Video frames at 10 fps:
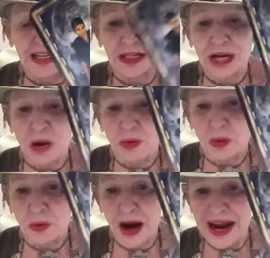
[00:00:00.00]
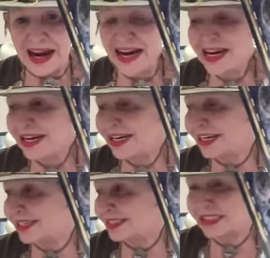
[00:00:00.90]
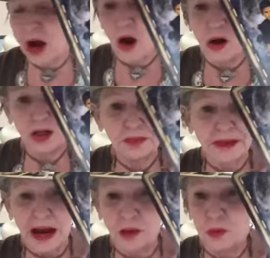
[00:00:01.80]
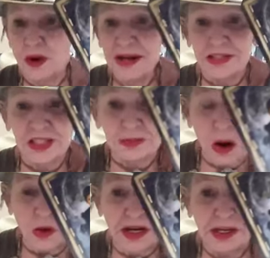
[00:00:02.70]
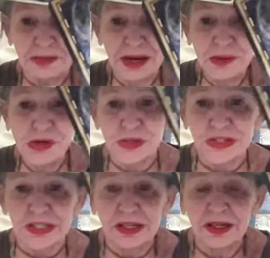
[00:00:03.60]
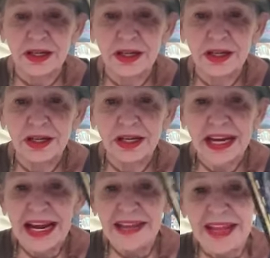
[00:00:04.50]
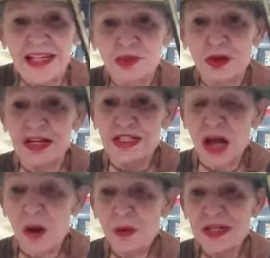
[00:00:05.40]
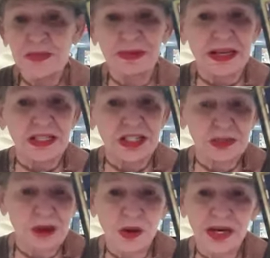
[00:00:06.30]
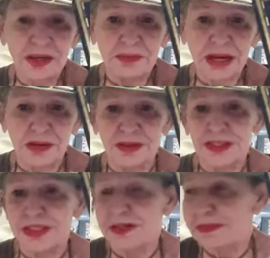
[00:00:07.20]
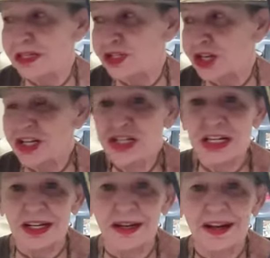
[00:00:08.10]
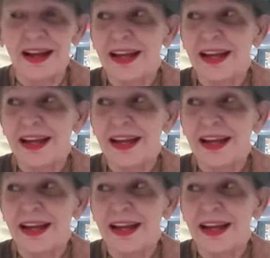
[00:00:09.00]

it go away. He's all about what? Smoke and mirrors. And that's what he's always been smoke and mirrors, the magician,